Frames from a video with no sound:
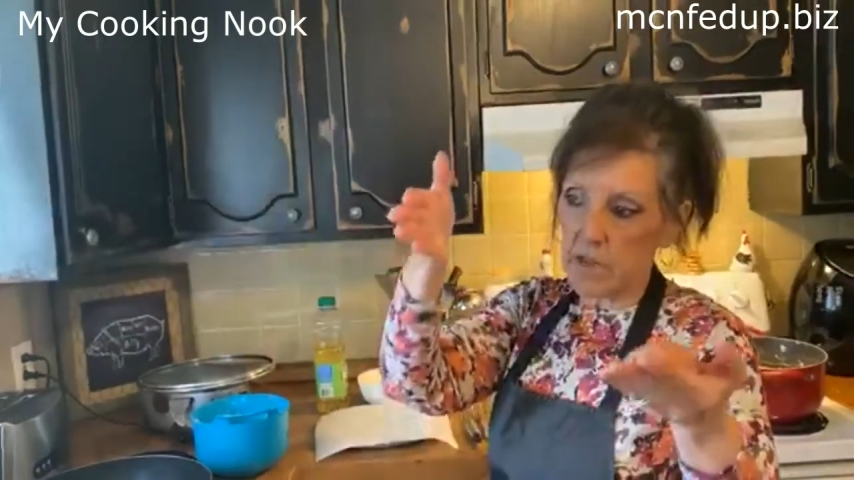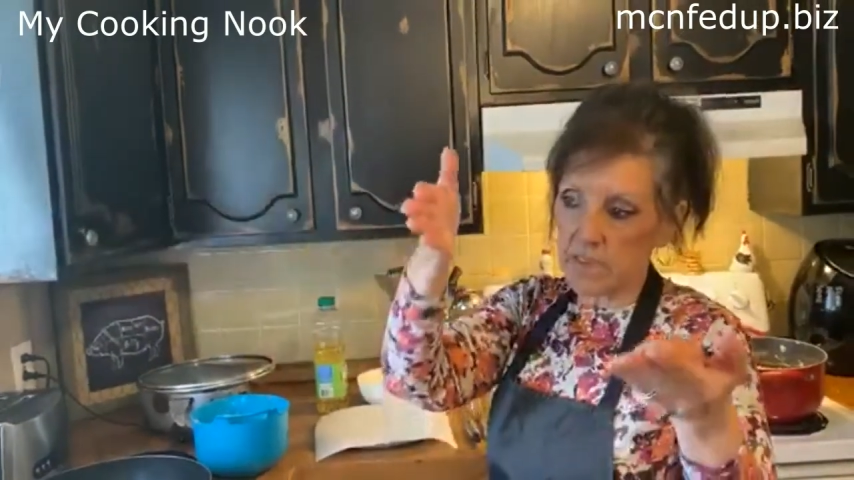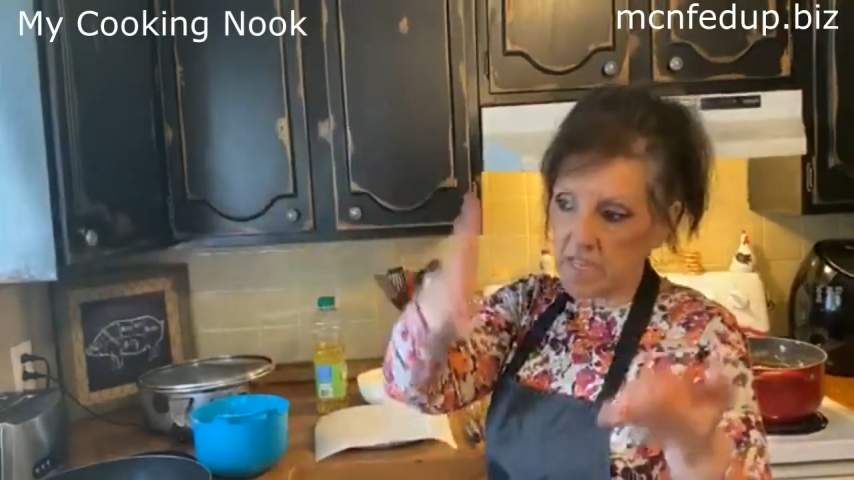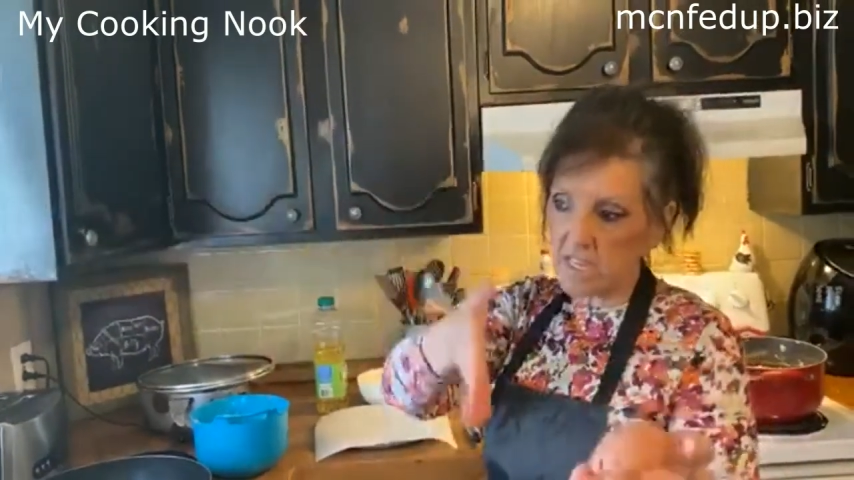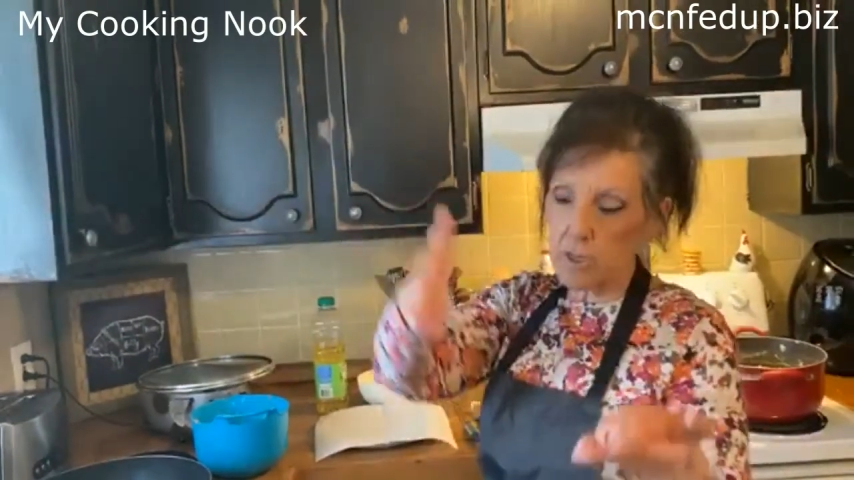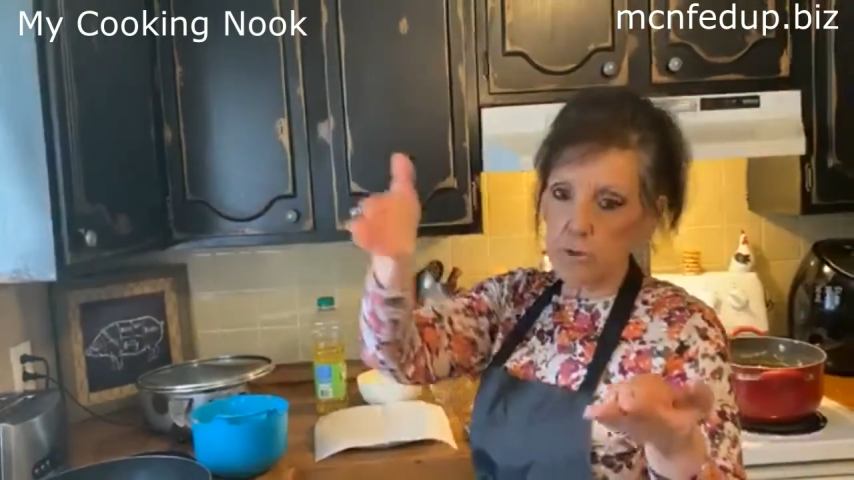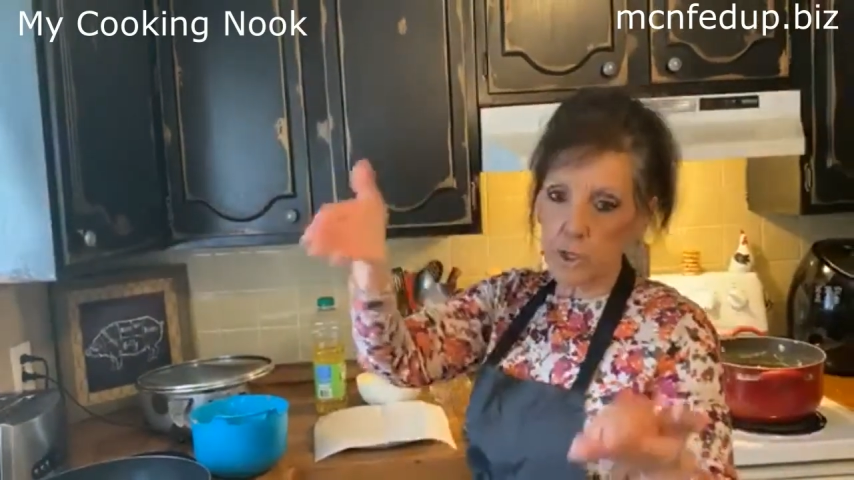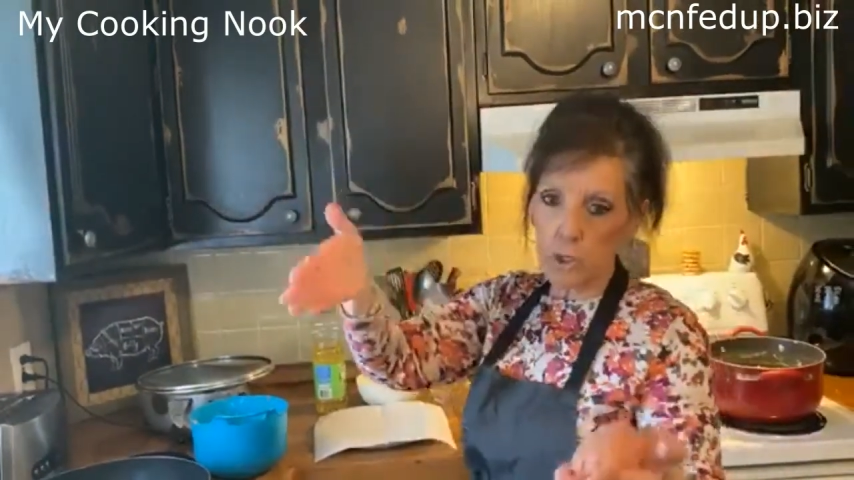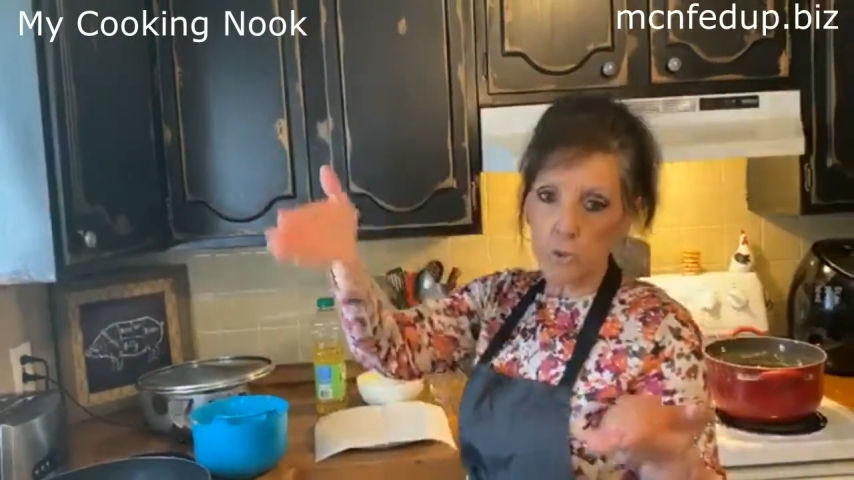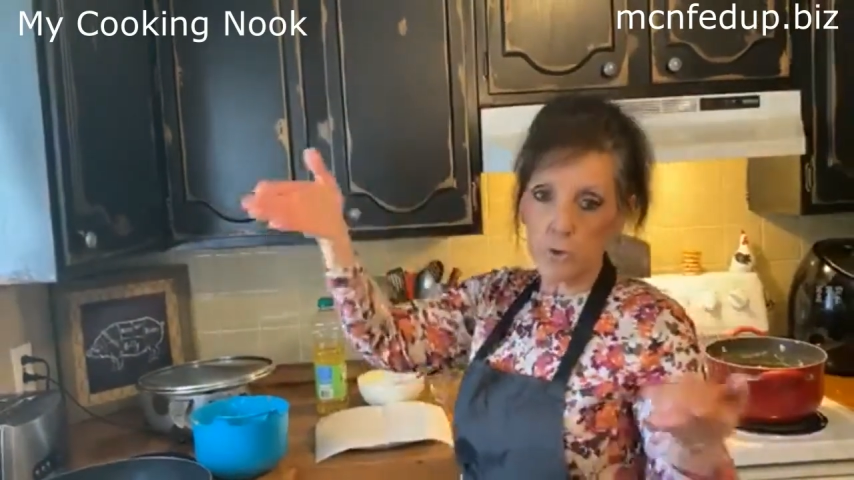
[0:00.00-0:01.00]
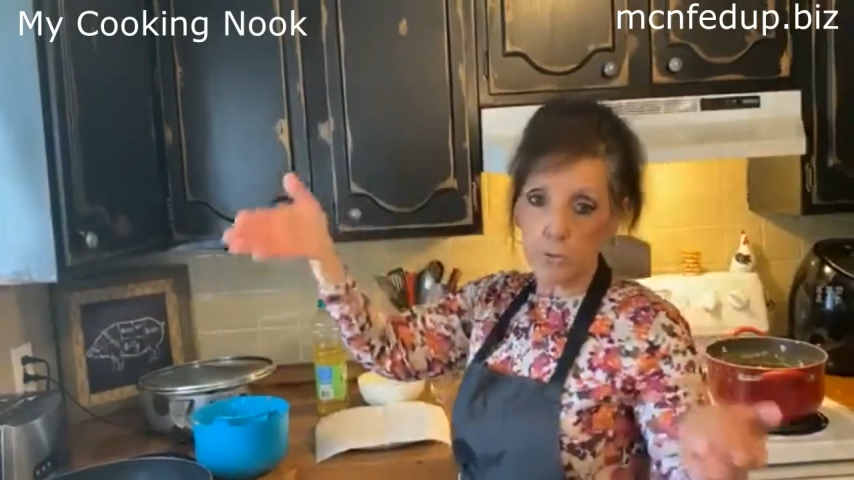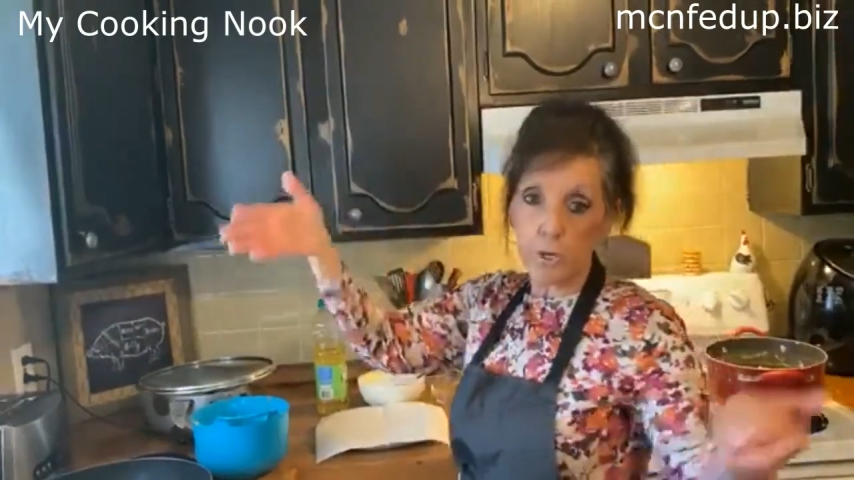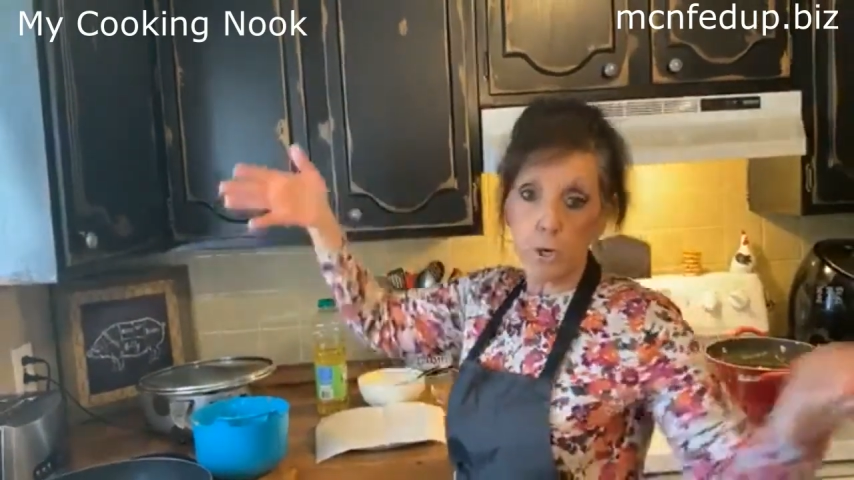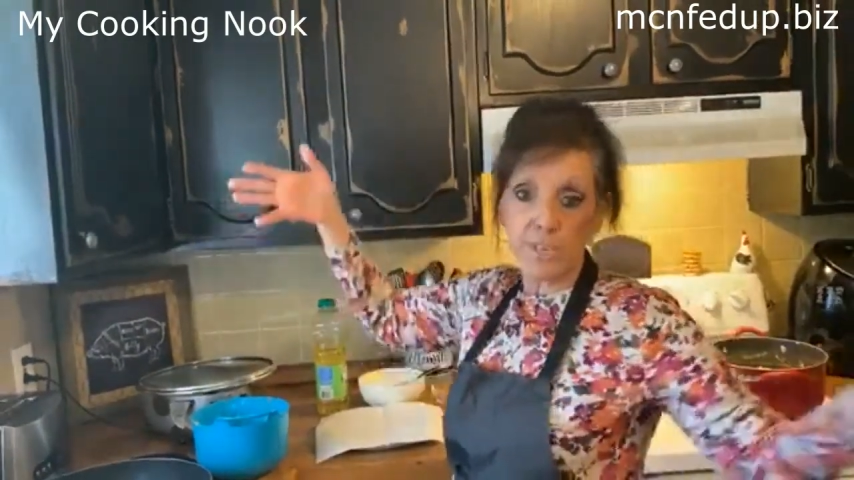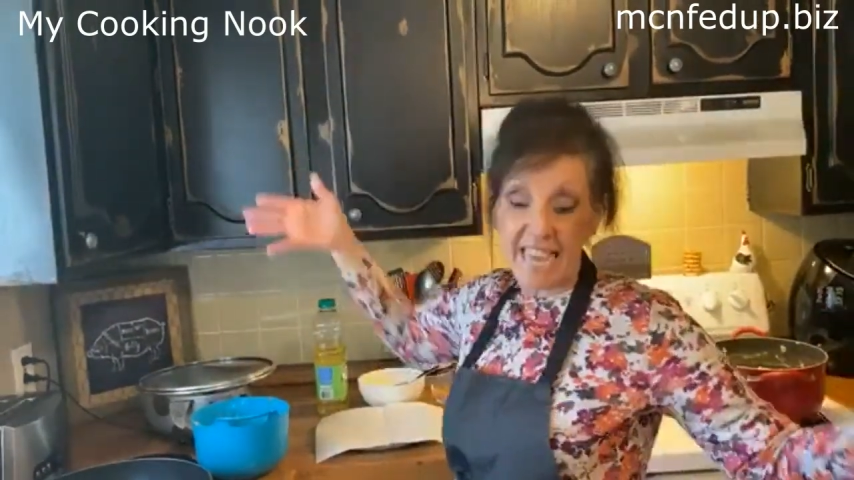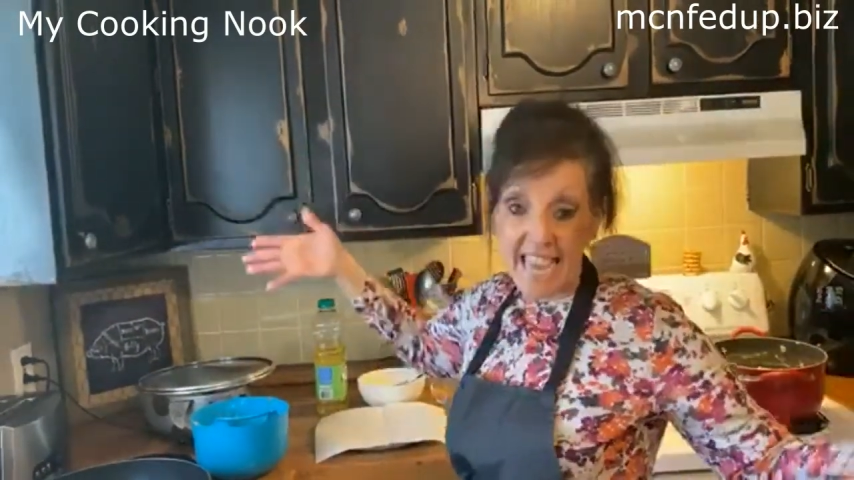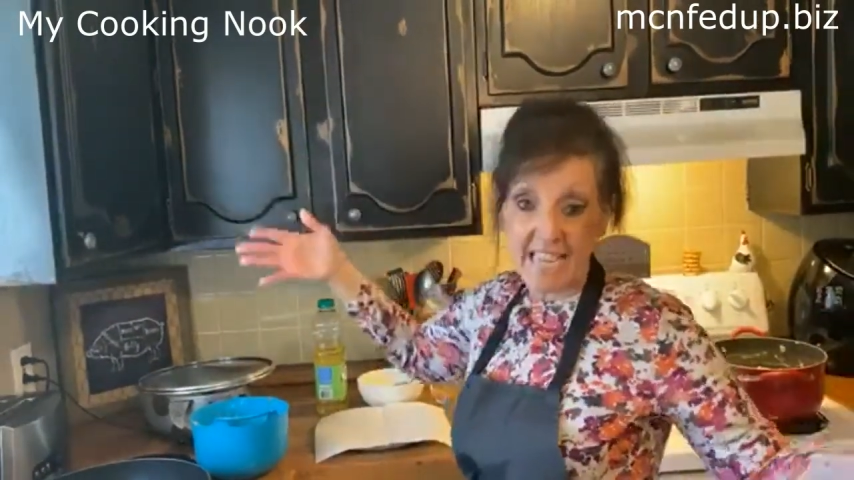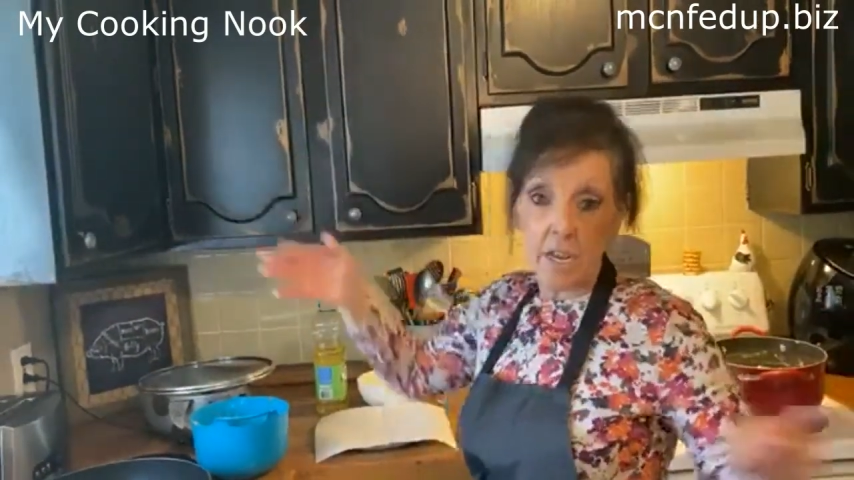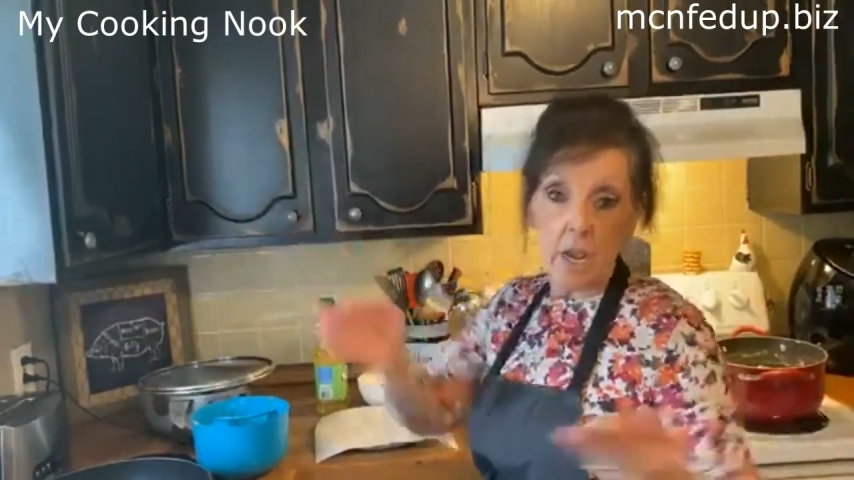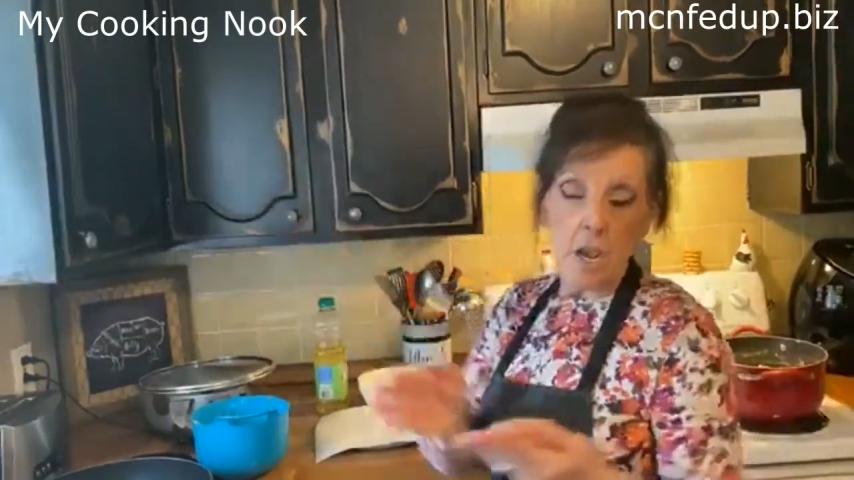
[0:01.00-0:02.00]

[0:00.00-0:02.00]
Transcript: a ticket or two or three or ten